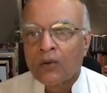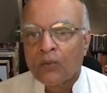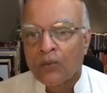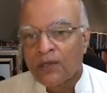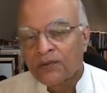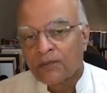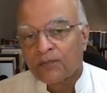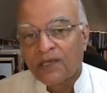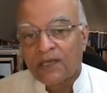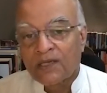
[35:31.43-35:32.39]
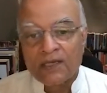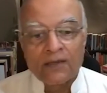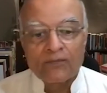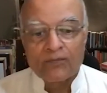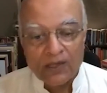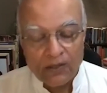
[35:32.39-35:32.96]
we in the
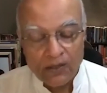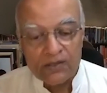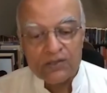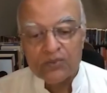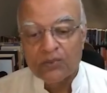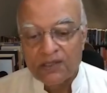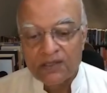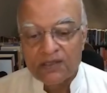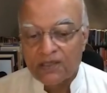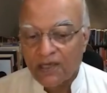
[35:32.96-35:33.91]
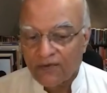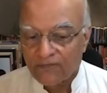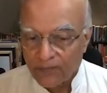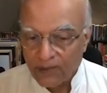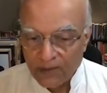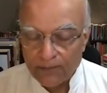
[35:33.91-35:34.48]
beginning, because we didn't have
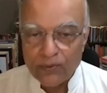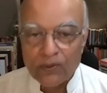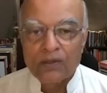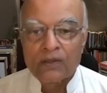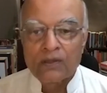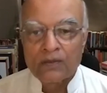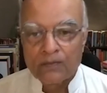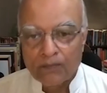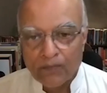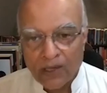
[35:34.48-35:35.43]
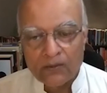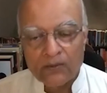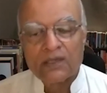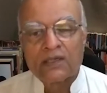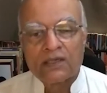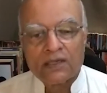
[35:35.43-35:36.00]
people,
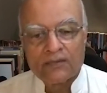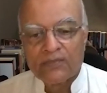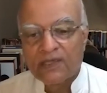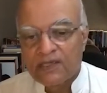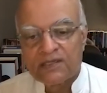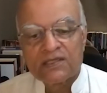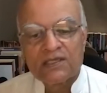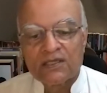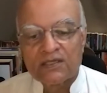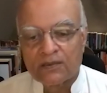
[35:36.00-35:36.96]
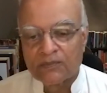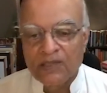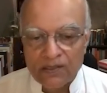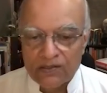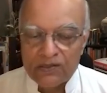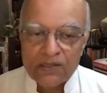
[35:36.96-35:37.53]
power, ability, the
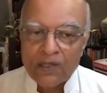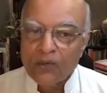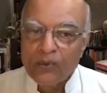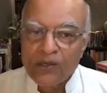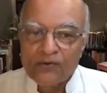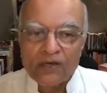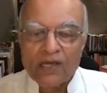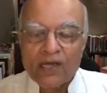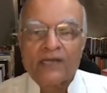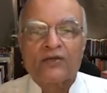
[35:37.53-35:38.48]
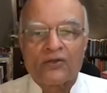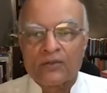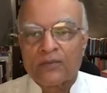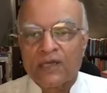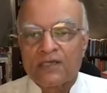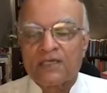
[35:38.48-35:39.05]
means, we relied on the
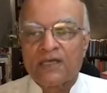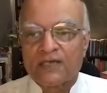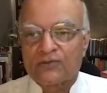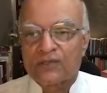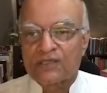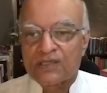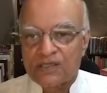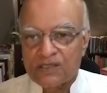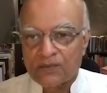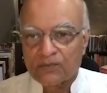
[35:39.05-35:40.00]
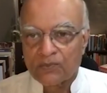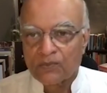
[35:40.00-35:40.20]
multilateral system.